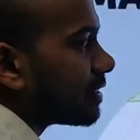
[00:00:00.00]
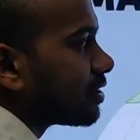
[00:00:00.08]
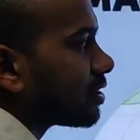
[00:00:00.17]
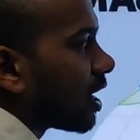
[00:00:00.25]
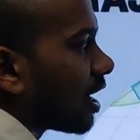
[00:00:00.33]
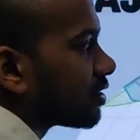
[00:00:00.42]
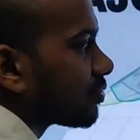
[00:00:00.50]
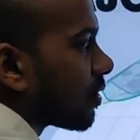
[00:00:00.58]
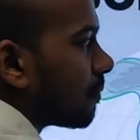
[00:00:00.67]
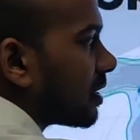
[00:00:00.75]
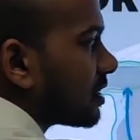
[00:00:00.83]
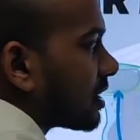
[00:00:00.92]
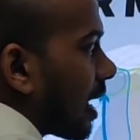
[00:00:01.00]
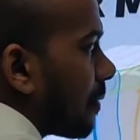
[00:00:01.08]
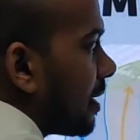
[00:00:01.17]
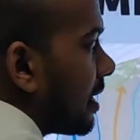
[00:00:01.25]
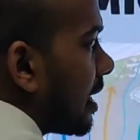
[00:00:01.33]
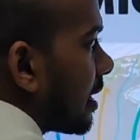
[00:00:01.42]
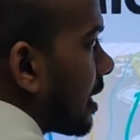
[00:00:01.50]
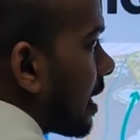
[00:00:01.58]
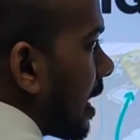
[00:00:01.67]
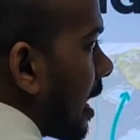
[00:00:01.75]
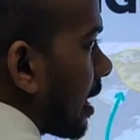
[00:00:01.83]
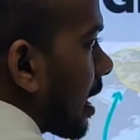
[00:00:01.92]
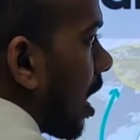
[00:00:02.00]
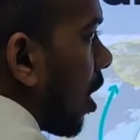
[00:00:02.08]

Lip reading: it starts from the Siberian area